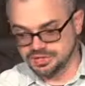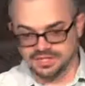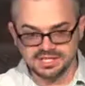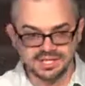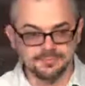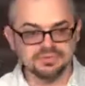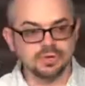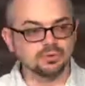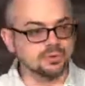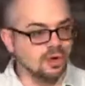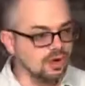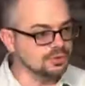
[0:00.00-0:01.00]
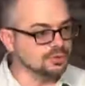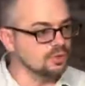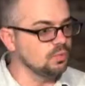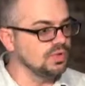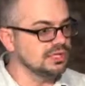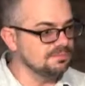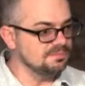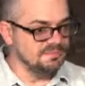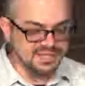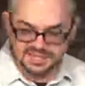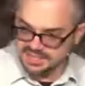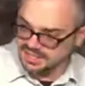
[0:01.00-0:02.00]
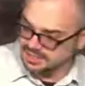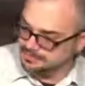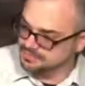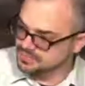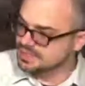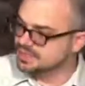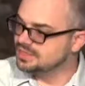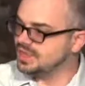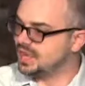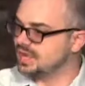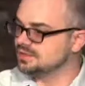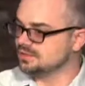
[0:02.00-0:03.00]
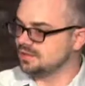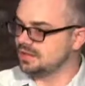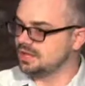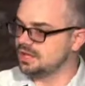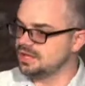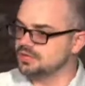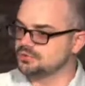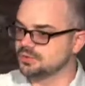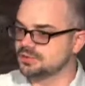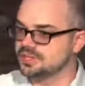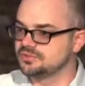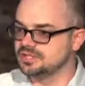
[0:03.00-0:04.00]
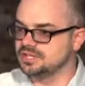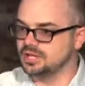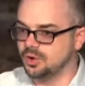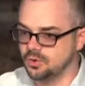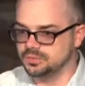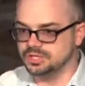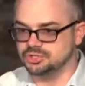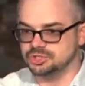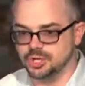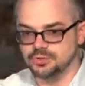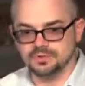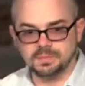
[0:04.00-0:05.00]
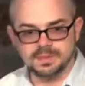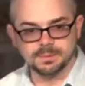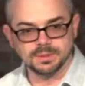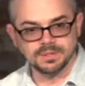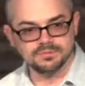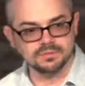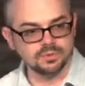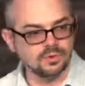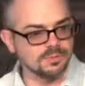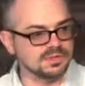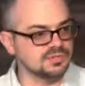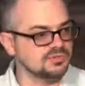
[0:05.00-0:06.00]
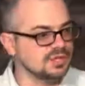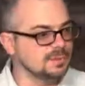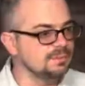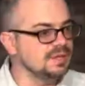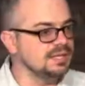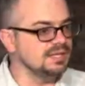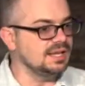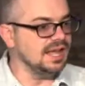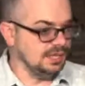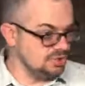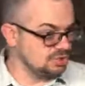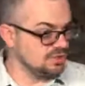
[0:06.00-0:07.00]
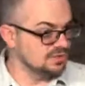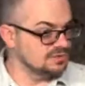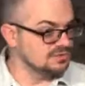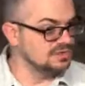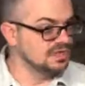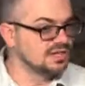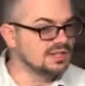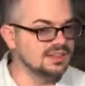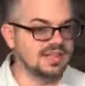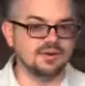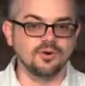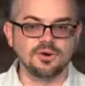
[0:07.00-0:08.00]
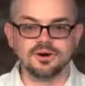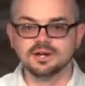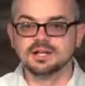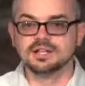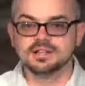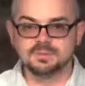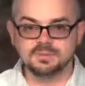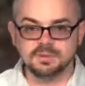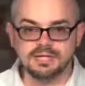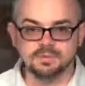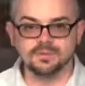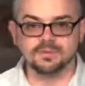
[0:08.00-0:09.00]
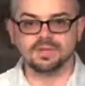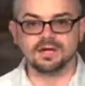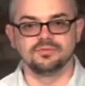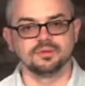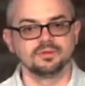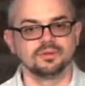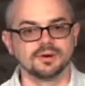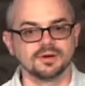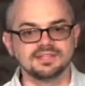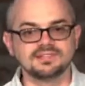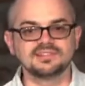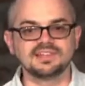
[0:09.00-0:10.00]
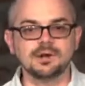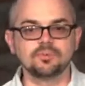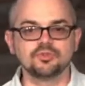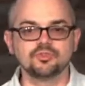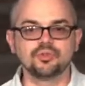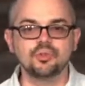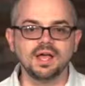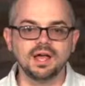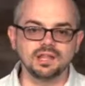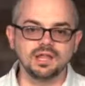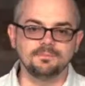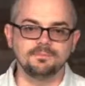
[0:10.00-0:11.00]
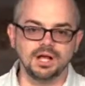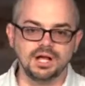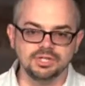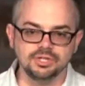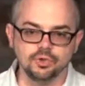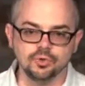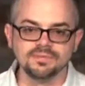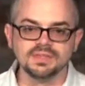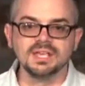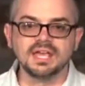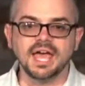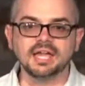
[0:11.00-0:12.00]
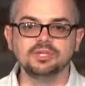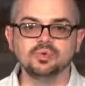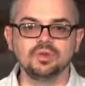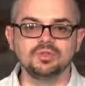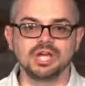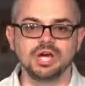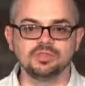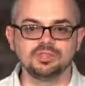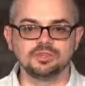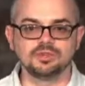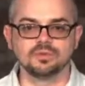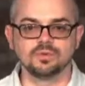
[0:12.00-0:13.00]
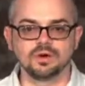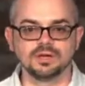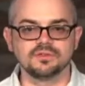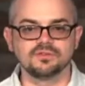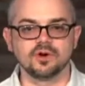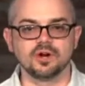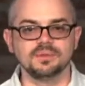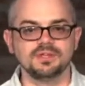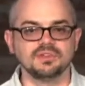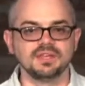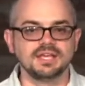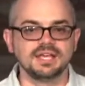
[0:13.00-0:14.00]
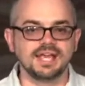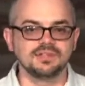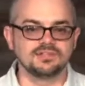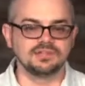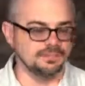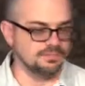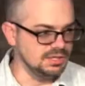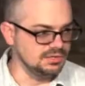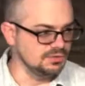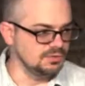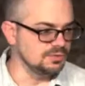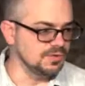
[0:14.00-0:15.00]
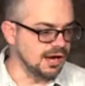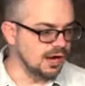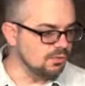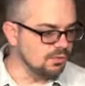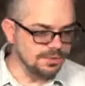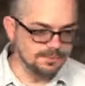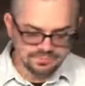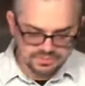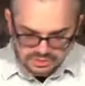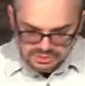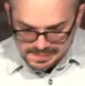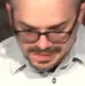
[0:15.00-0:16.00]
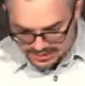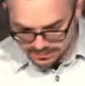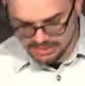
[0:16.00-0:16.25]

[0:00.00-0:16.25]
to them, no longer will it be that Israel is the only chosen people of the Lord, but there's going to be many nations that are the people of the Lord. And he says, I will dwell among you, and you will know that the Lord of armies has sent me to you. Now, I want to just make a